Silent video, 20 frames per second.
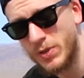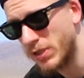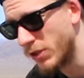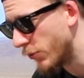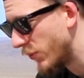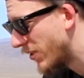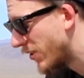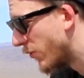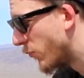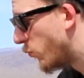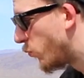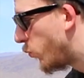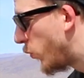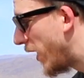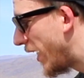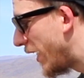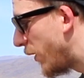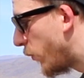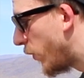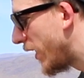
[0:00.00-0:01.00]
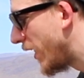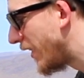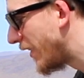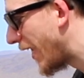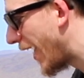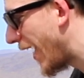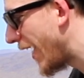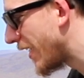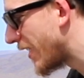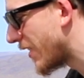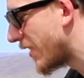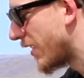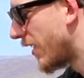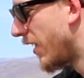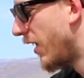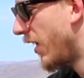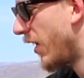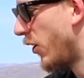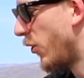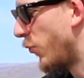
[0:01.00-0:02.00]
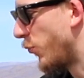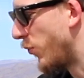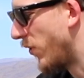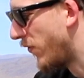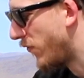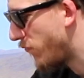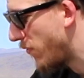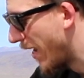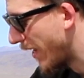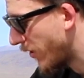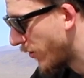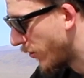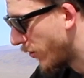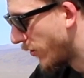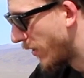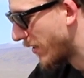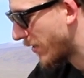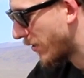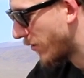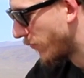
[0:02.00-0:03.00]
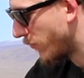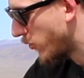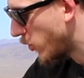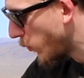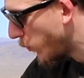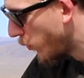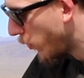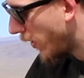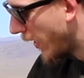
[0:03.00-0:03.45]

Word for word: So it's a really, really nice refractor that's super